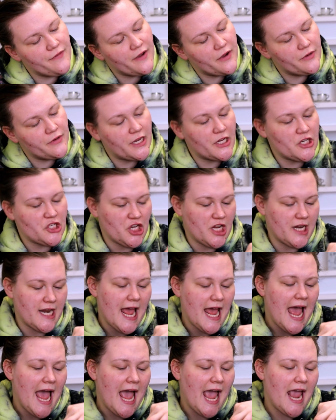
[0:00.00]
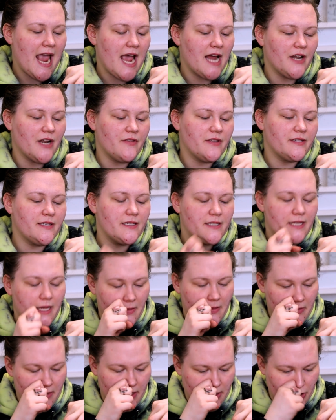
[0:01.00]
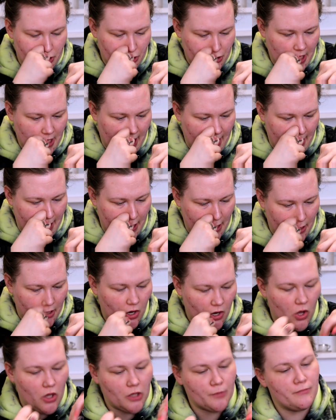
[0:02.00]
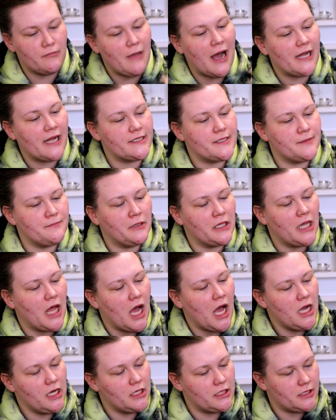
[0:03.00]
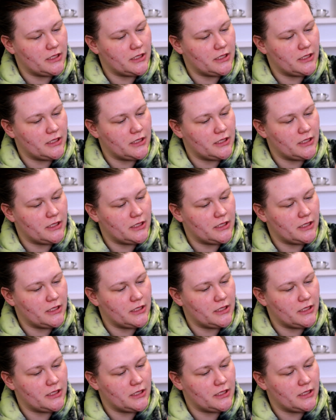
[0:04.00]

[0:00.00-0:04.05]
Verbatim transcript: Foundation, and this is in the shade Mont Blanc.